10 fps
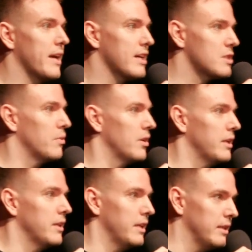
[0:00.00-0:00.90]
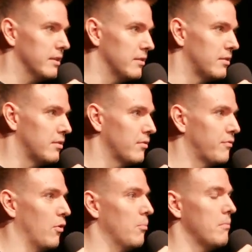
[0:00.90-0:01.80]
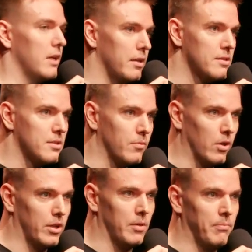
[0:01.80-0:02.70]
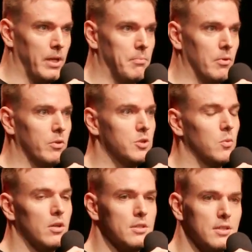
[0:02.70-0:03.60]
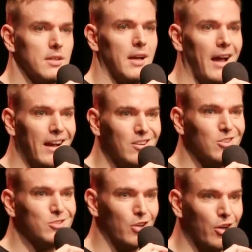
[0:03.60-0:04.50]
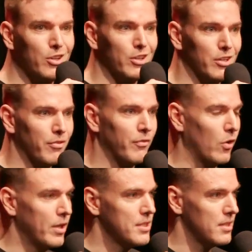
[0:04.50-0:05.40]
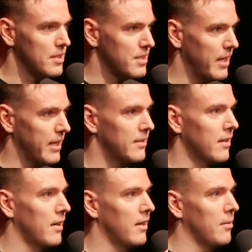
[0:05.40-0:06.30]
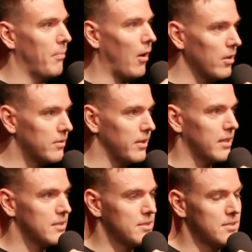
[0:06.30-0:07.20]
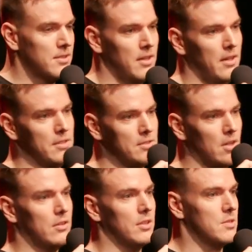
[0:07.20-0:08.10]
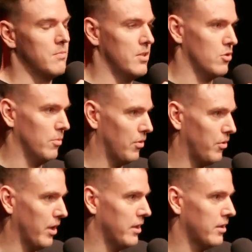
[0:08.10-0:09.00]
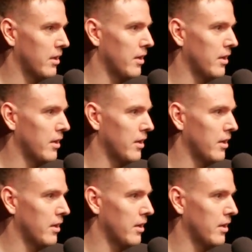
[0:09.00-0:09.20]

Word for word: desperately needed for millions of working people, which was an alternative, a voice that said, politics is not this miserable thing.